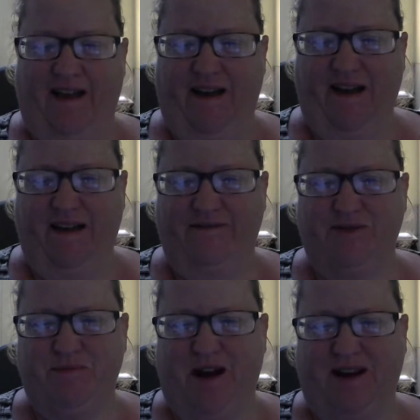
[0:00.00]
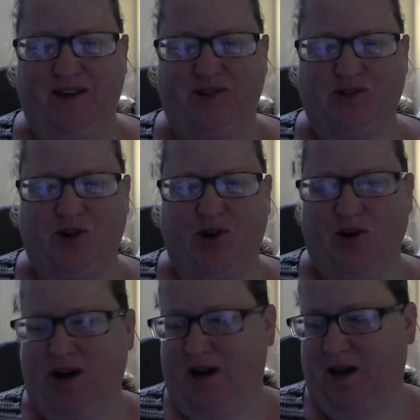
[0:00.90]
Hey everybody, it's
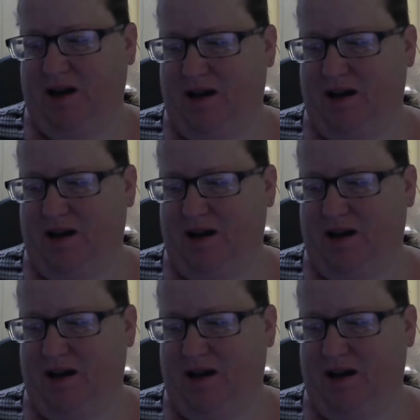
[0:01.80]
Lauri.